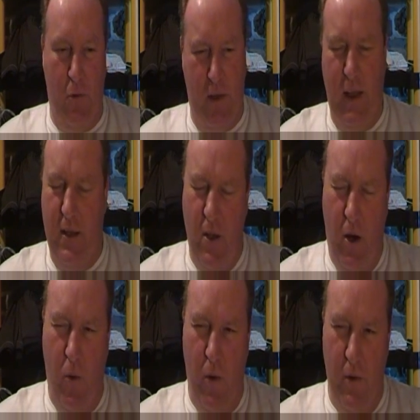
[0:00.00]
How did they
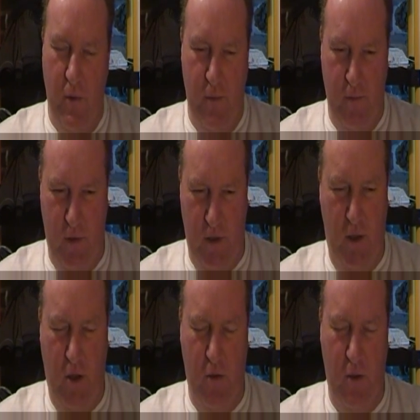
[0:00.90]
know?
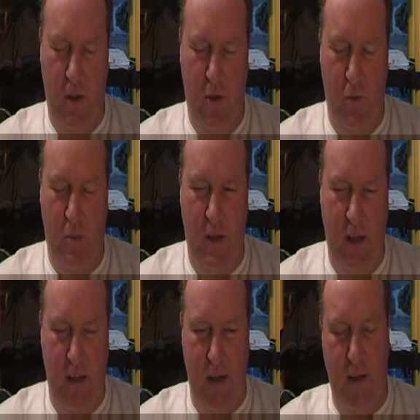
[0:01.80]
But they couldn't
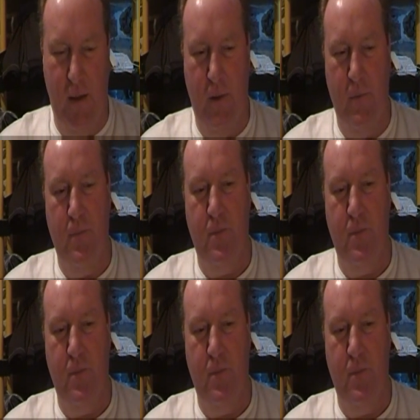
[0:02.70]
predict anything.